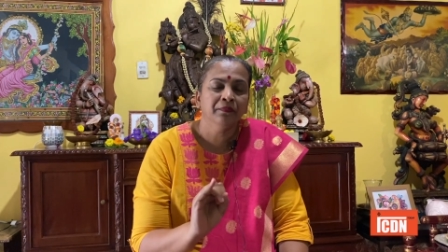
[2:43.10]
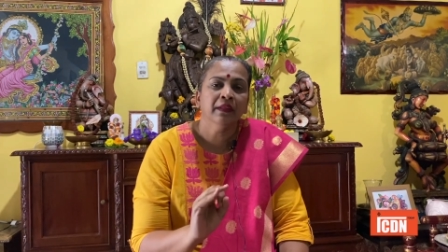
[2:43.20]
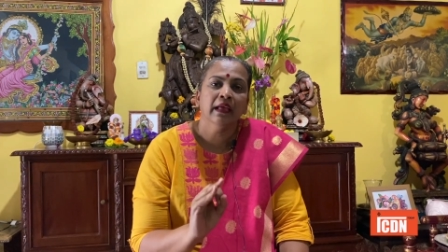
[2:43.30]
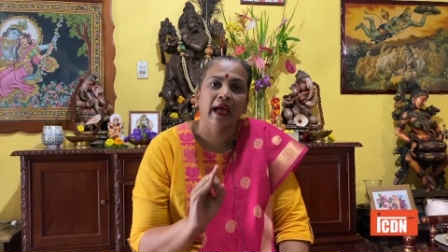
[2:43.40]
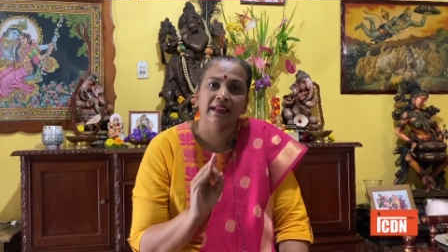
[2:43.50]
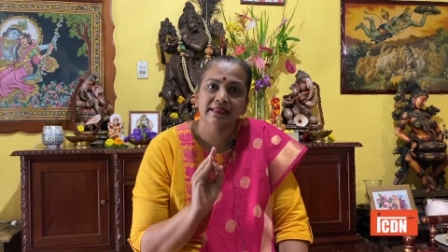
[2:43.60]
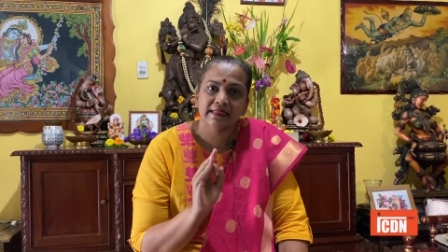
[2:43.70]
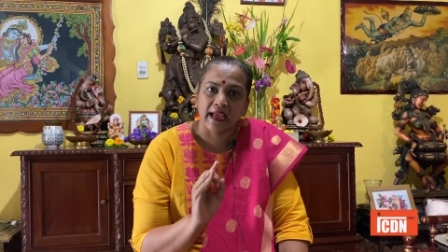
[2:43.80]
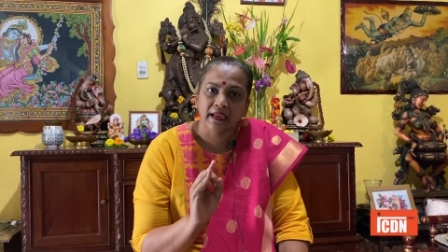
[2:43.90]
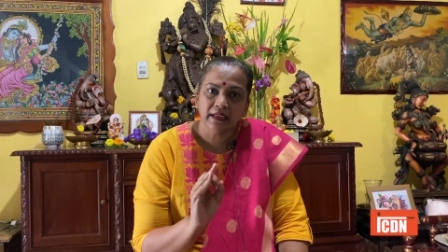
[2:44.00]
And
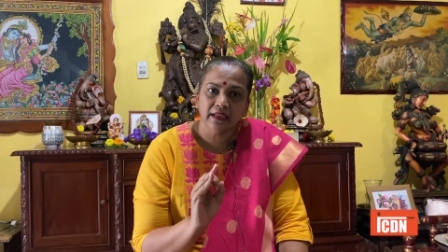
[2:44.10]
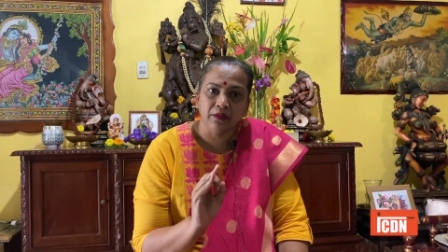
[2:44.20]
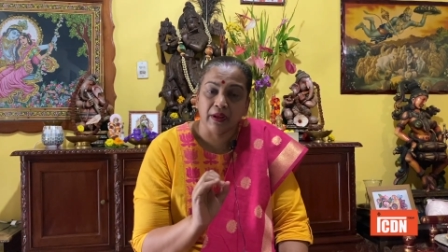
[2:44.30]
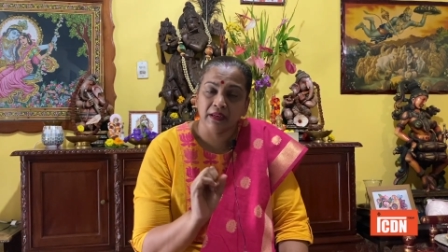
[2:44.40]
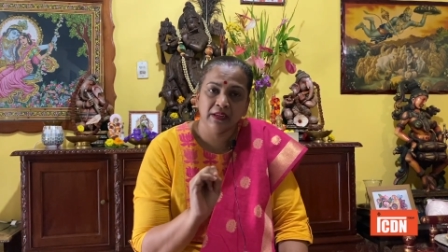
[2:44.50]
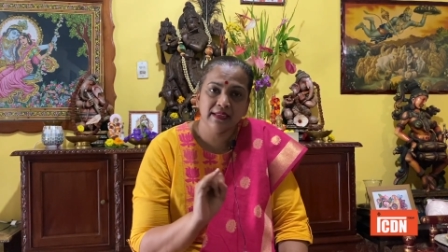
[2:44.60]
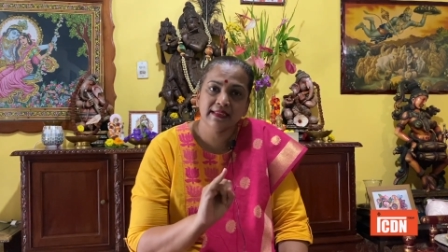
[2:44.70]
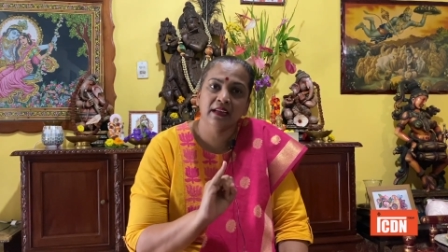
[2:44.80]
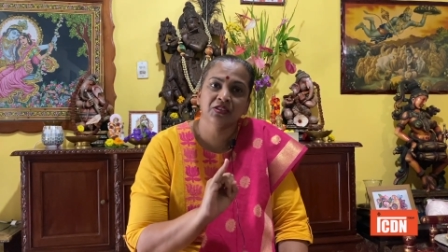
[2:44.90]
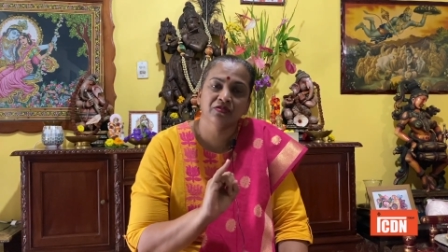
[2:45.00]
secondly, well, these
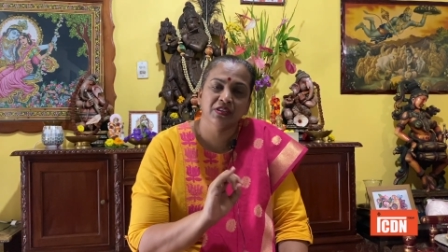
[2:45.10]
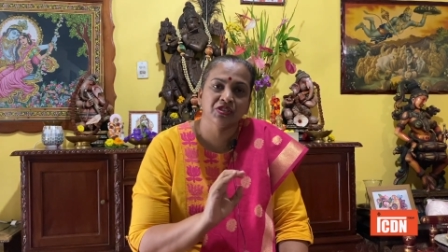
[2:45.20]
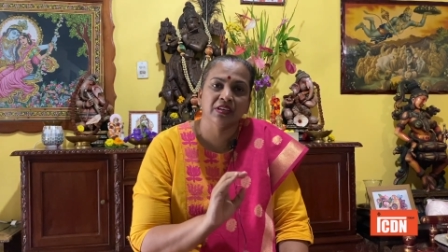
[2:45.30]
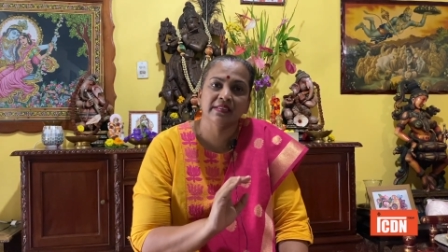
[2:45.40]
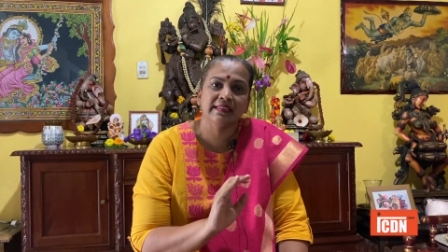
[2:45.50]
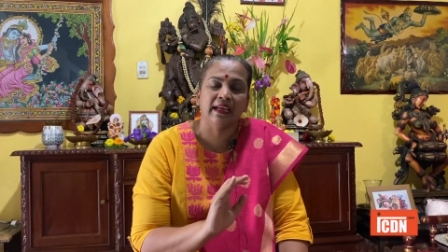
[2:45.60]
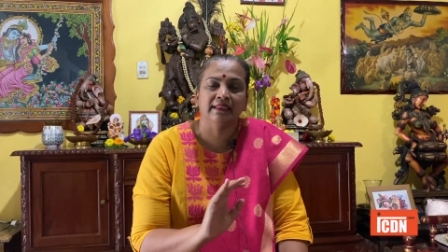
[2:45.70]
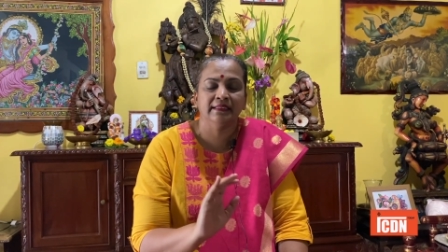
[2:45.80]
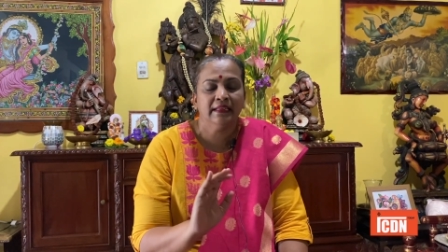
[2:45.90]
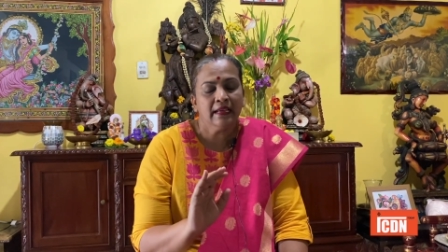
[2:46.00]
are traditions
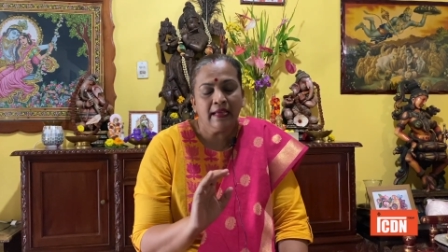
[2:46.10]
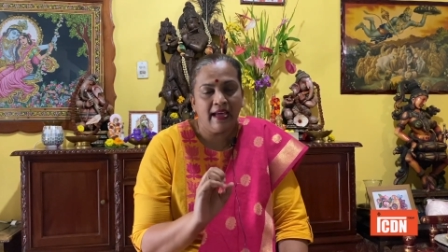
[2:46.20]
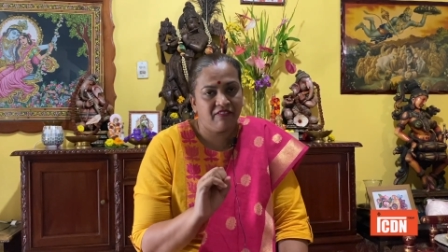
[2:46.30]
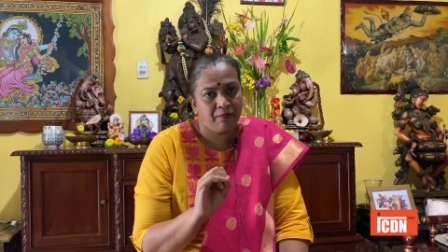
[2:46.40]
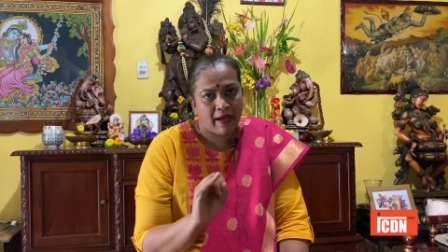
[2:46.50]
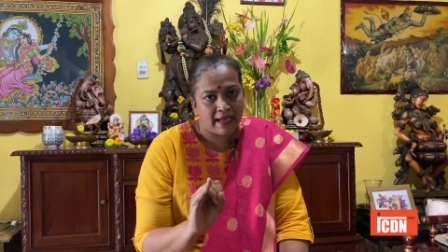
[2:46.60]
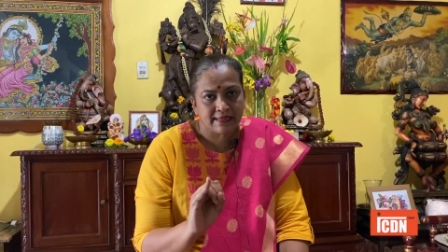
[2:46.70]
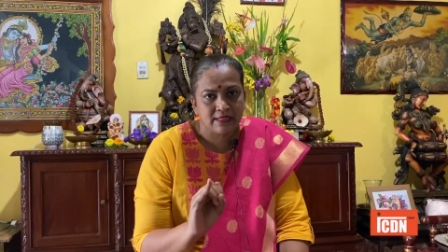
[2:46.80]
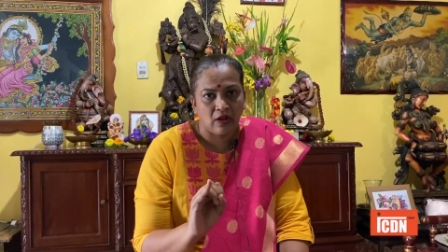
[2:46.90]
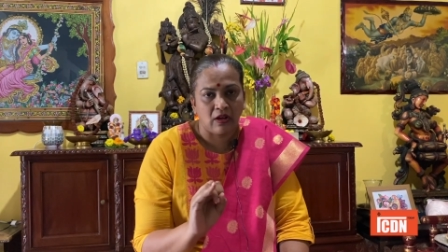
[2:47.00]
that have
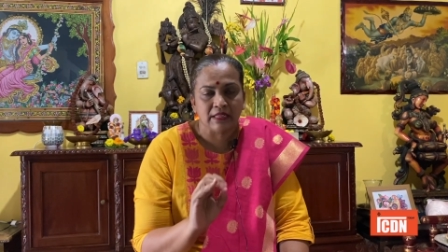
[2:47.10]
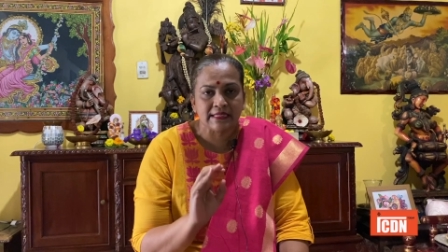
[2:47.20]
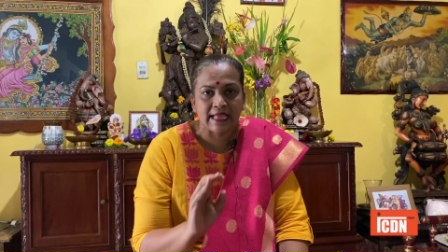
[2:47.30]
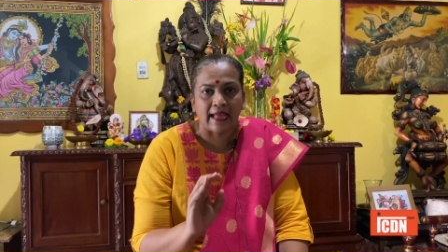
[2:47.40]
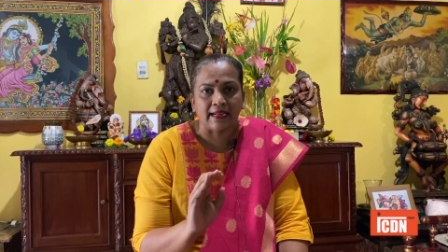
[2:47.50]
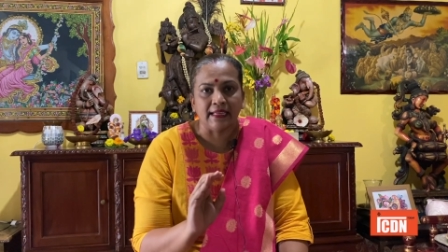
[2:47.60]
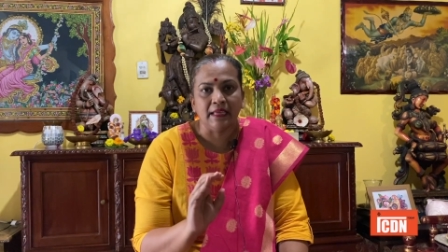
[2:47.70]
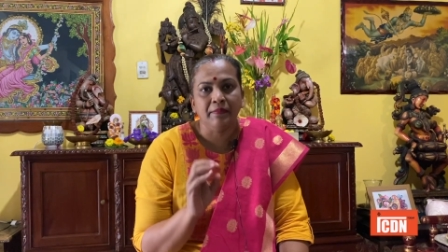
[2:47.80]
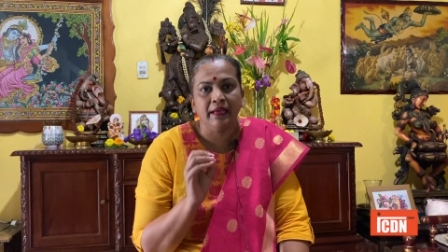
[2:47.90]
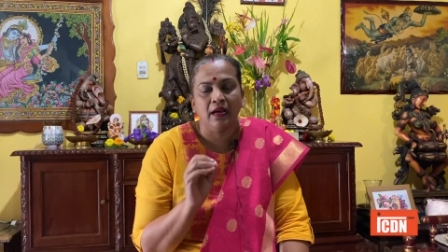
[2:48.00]
passed on,
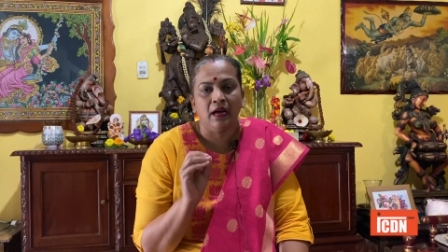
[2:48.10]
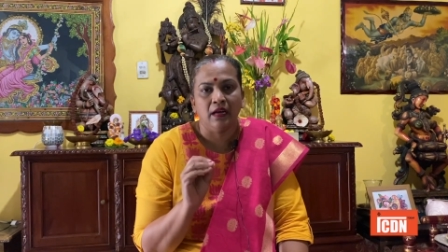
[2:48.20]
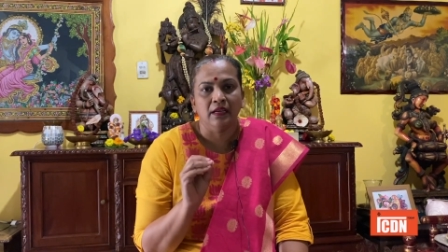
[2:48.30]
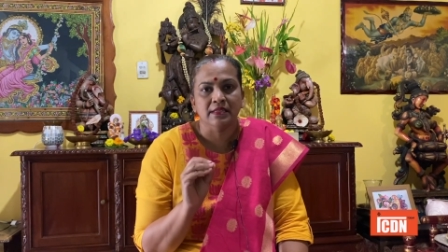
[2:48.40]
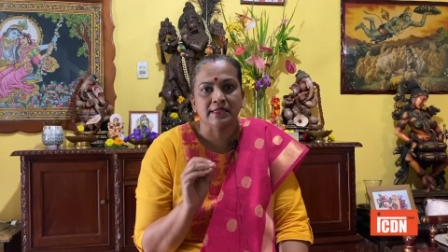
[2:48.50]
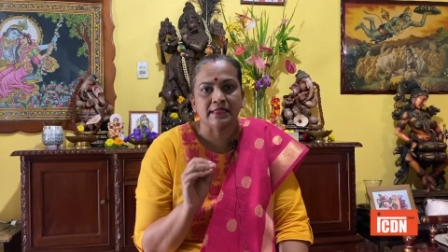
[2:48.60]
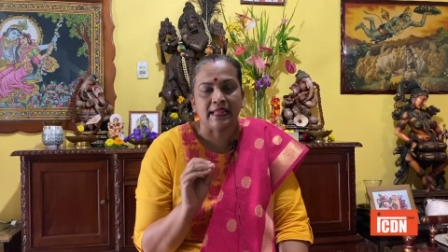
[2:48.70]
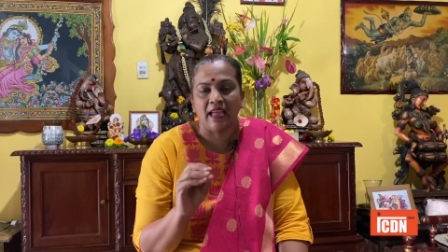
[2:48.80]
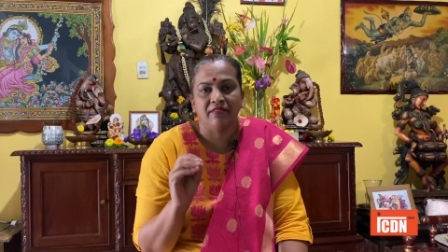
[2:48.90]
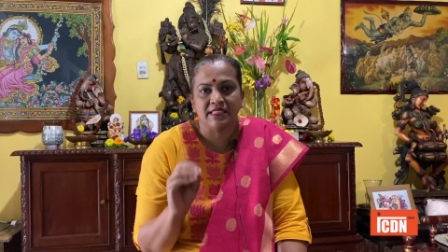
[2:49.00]
sadly, because
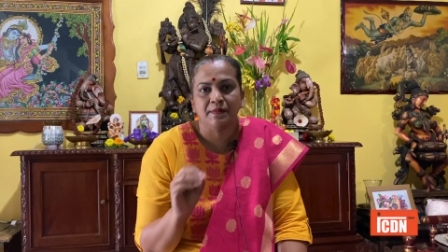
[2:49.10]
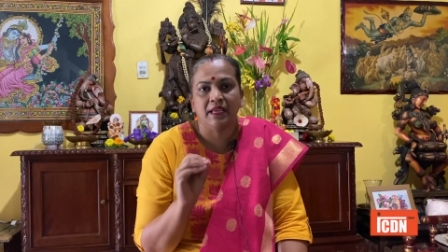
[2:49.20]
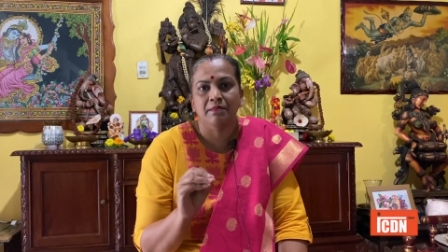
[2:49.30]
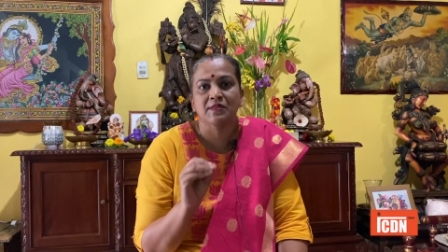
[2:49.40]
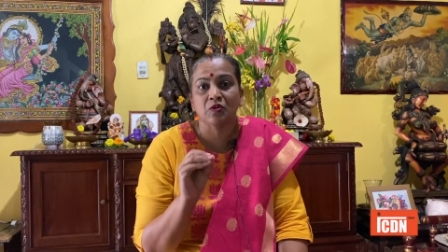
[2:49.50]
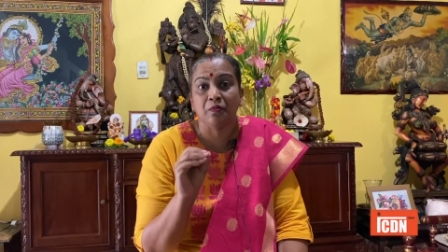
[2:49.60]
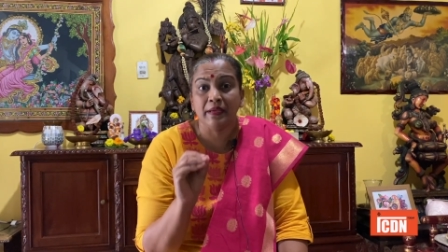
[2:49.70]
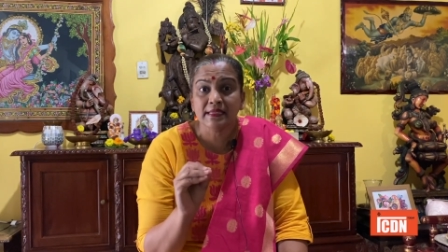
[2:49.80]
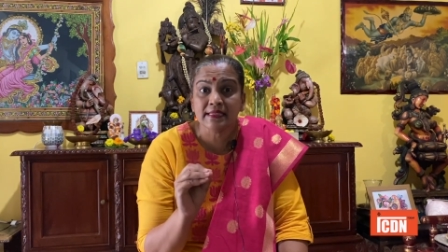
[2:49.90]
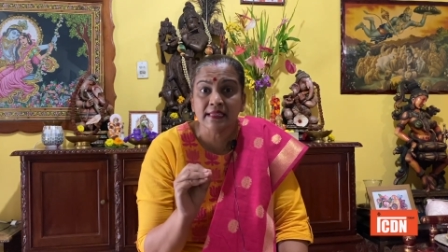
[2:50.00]
life has become so
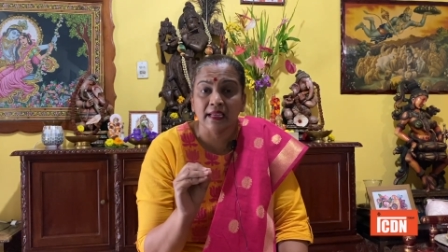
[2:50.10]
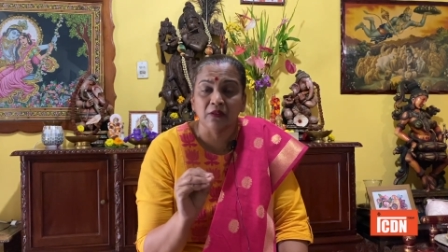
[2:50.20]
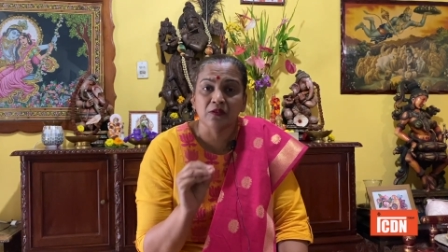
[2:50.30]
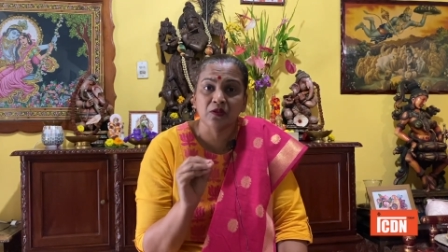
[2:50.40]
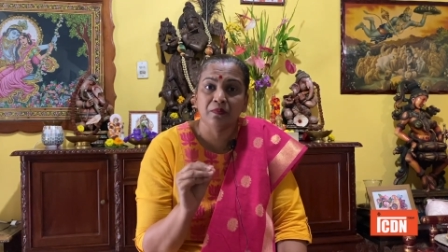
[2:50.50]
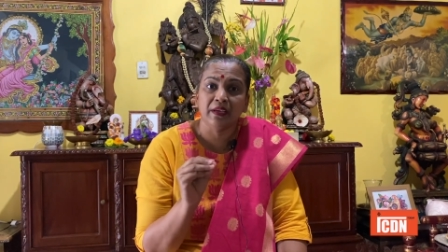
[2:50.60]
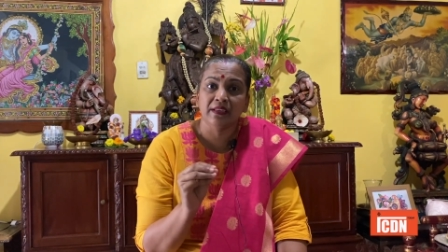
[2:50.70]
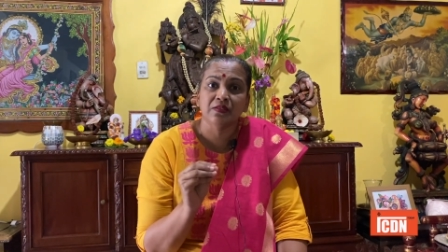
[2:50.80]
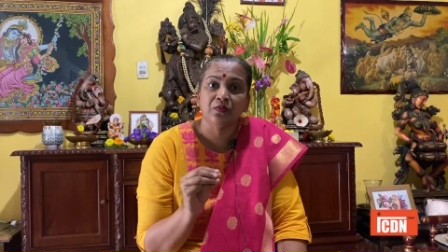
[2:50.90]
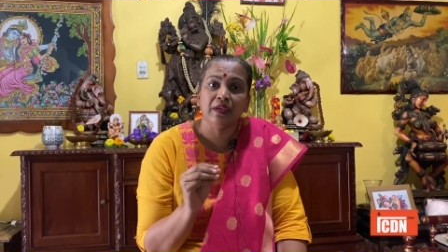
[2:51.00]
busy, and also
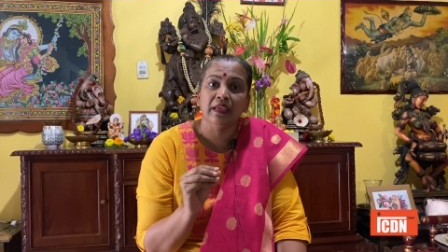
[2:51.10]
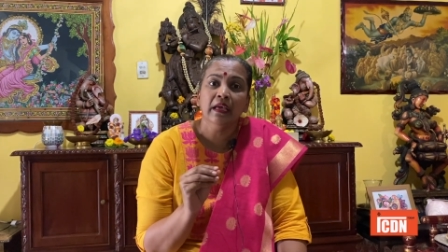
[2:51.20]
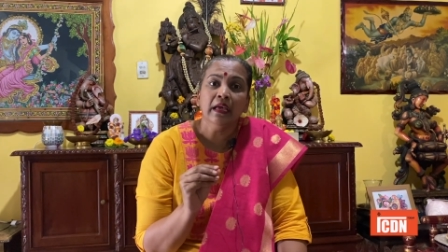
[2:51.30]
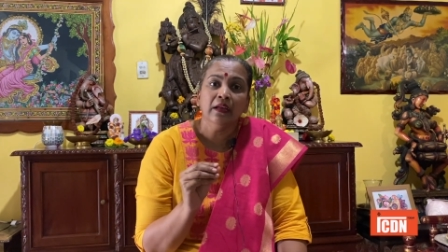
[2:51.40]
because we